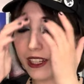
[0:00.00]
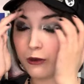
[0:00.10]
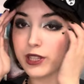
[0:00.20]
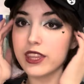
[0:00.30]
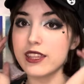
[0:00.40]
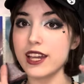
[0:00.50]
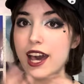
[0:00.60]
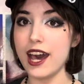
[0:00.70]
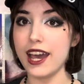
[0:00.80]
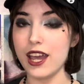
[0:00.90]
One thing that
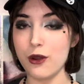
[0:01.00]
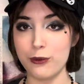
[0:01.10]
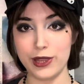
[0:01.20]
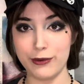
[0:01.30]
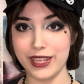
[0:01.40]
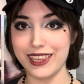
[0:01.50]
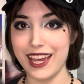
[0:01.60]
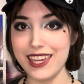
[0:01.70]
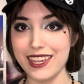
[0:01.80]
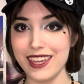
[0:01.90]
I really, really
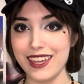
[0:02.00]
like